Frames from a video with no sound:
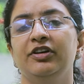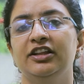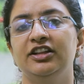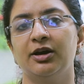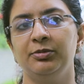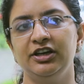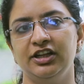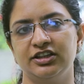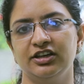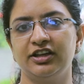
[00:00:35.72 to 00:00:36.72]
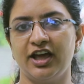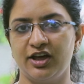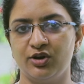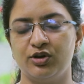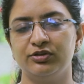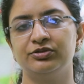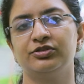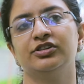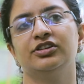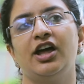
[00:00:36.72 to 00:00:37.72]
the way they are being taken care of,
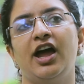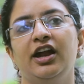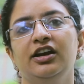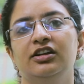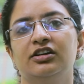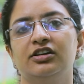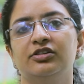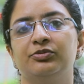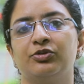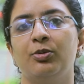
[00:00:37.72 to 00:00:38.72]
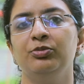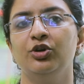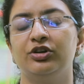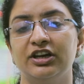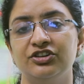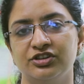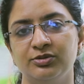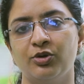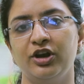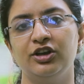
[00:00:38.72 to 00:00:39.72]
and uh, from
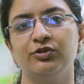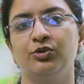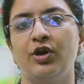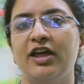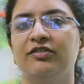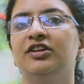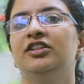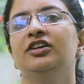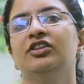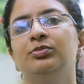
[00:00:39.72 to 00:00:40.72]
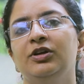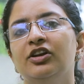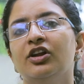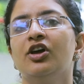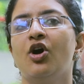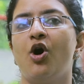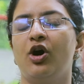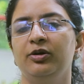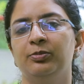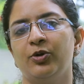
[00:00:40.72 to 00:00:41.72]
nutrition point of view, everything has been
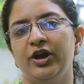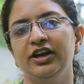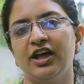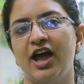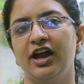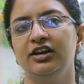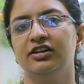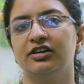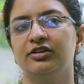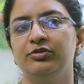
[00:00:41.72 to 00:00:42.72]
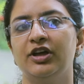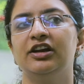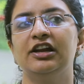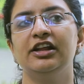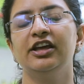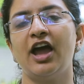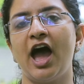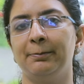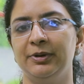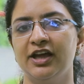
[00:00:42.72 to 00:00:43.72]
on point and uh, we are really
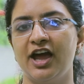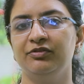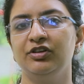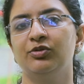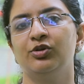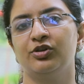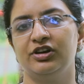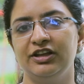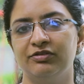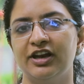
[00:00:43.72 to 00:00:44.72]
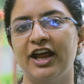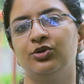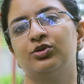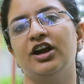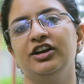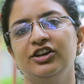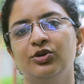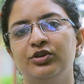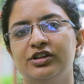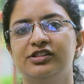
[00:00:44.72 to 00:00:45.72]
happy and we would even like to
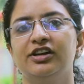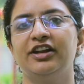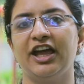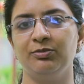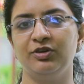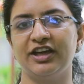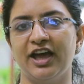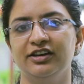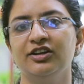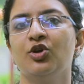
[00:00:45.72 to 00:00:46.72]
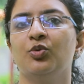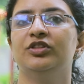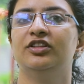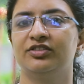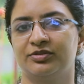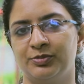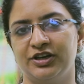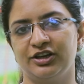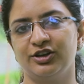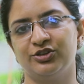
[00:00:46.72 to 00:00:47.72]
continue till the time we can with this
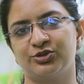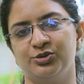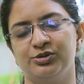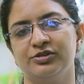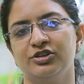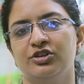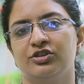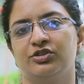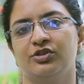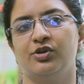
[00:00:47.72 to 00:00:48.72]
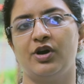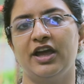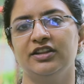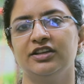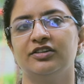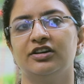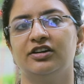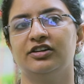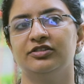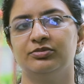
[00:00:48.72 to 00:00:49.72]
particular school so i think
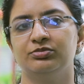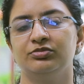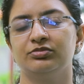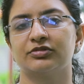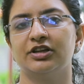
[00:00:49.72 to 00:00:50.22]
uh,